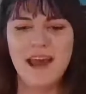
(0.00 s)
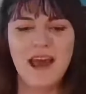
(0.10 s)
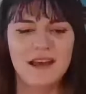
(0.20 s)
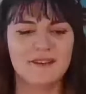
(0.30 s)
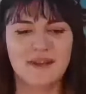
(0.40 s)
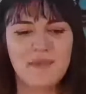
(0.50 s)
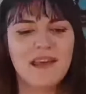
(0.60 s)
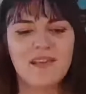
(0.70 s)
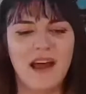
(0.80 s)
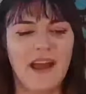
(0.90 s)
something
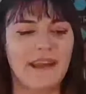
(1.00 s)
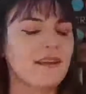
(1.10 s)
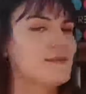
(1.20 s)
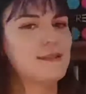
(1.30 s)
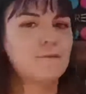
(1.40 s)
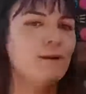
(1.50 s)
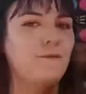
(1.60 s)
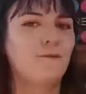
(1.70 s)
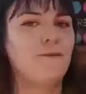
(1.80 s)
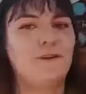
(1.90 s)
like
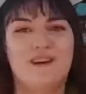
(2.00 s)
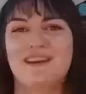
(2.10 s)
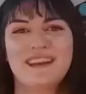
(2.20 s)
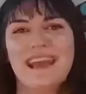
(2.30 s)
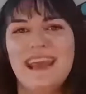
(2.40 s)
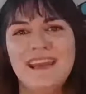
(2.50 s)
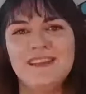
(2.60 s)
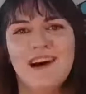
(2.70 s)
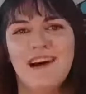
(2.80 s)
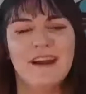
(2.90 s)
swift-footed,
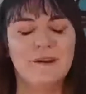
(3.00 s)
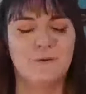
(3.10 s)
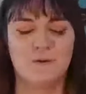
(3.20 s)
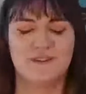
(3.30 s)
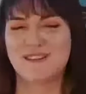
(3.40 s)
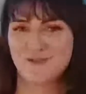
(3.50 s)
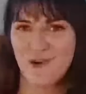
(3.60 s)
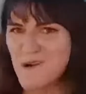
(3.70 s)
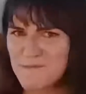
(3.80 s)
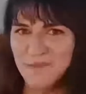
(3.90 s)
keen-eyed, or
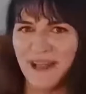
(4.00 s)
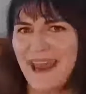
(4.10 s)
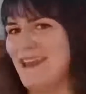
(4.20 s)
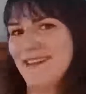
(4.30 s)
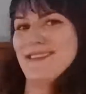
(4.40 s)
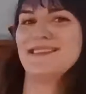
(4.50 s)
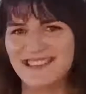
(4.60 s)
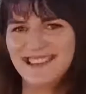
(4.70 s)
strong-bladed.